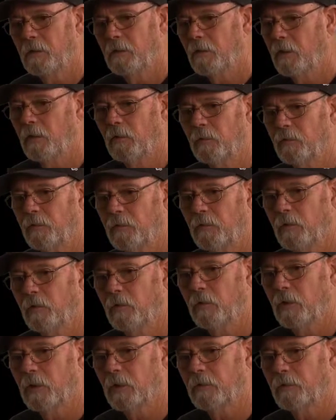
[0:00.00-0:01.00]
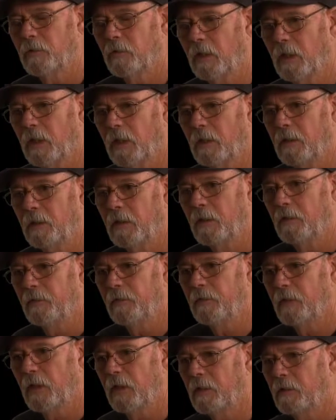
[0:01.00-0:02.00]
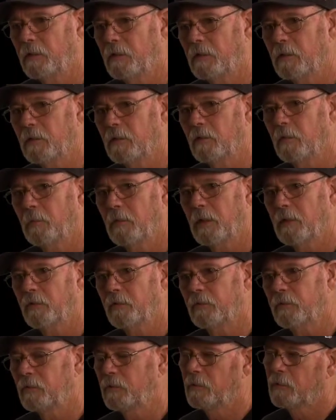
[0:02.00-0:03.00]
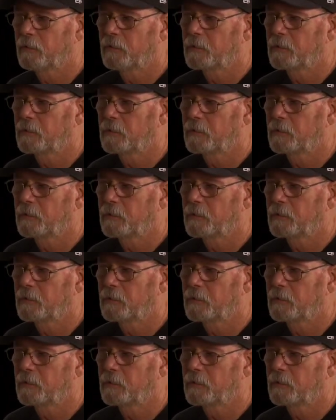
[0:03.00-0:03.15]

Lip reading: there was no work, so I decided to go back to school.